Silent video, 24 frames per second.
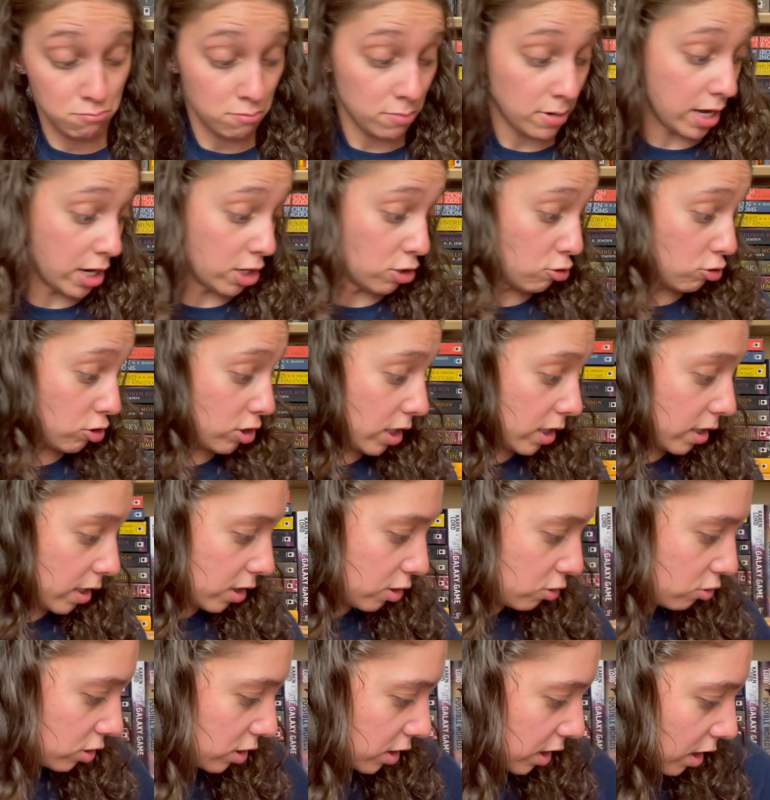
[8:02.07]
Interesting,
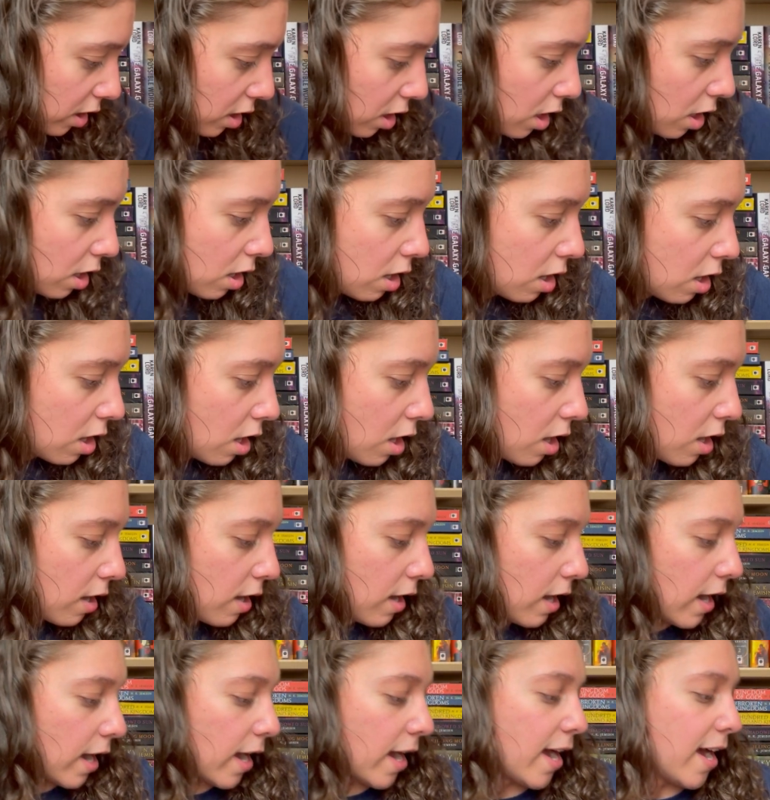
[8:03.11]
interesting.
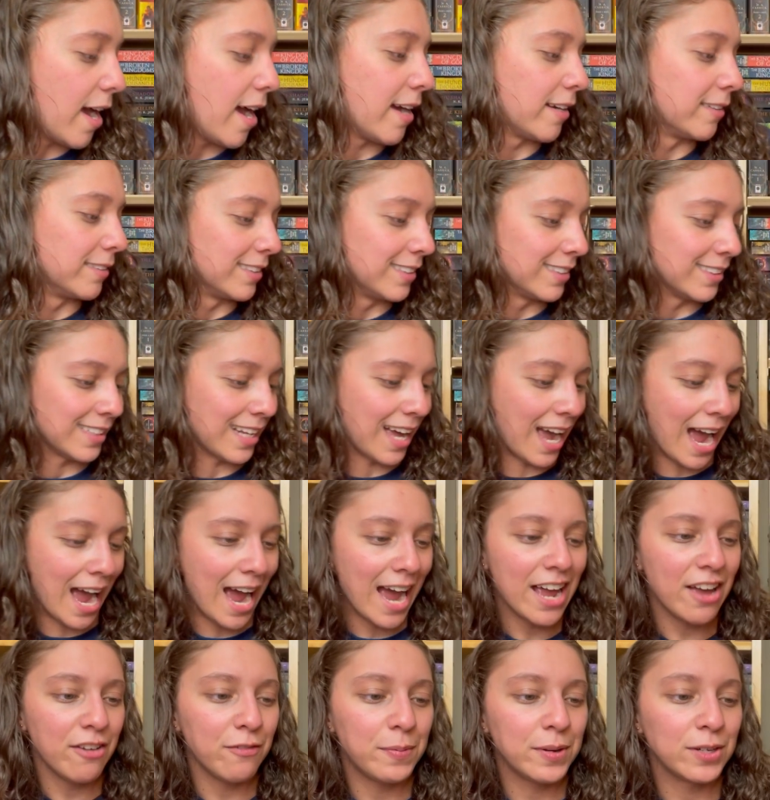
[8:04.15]
Ah,
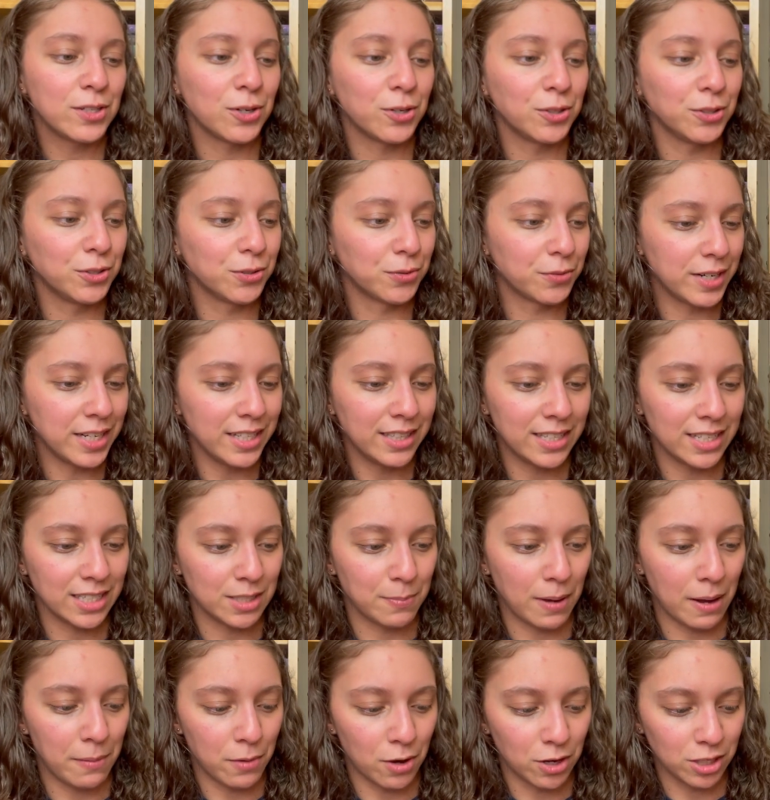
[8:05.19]
I have been told to read this
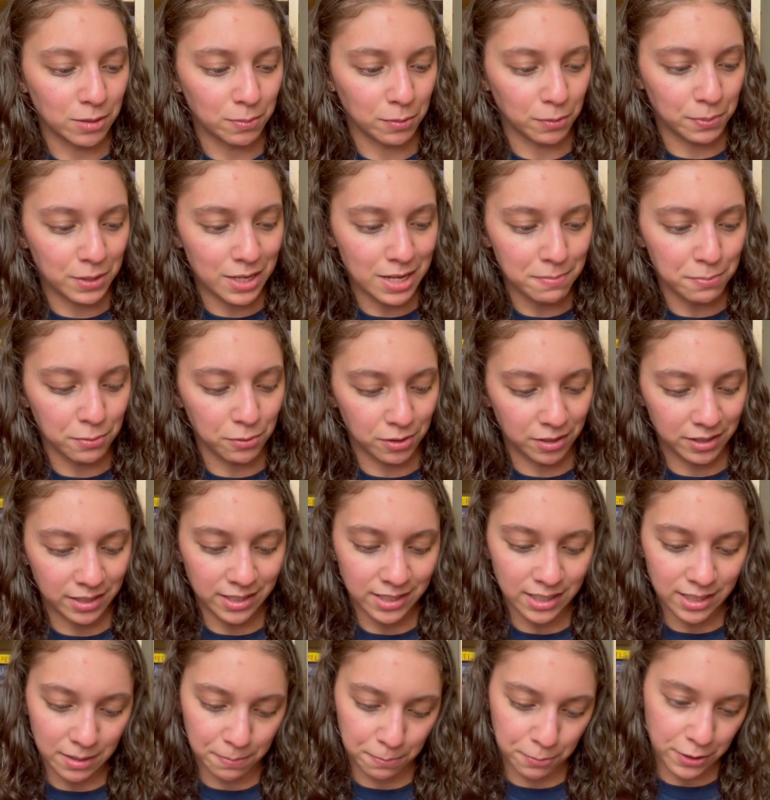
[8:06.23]
by multiple people, and
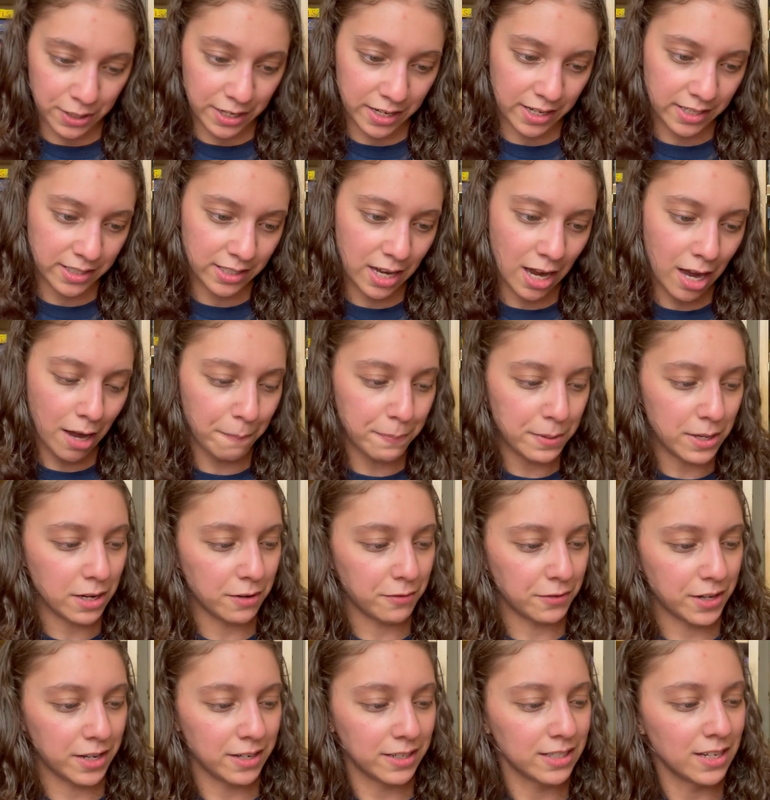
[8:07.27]
this is a pretty nice copy
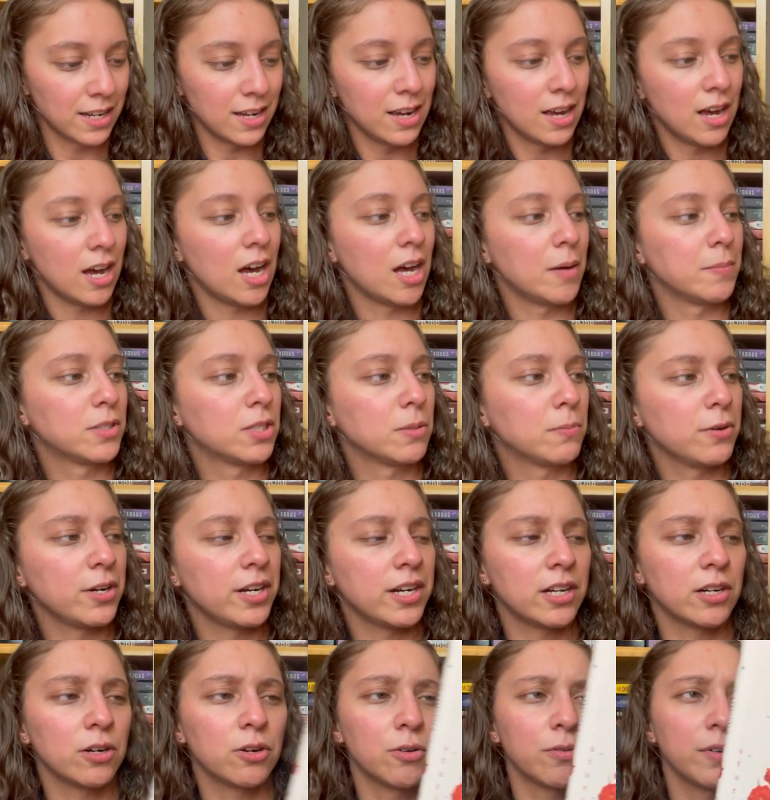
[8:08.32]
of it. Um,
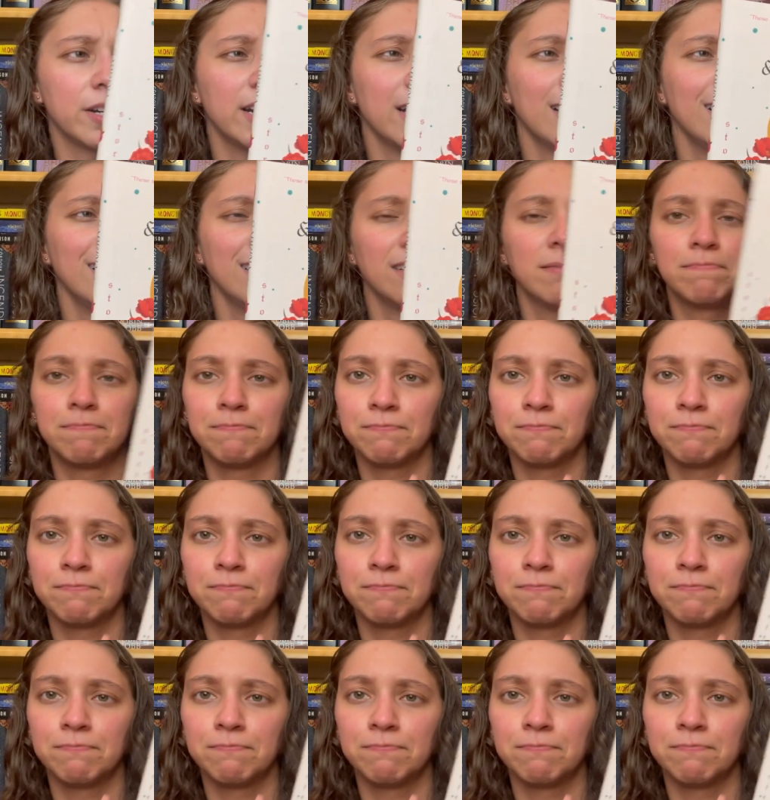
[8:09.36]
Sabrina and Karina.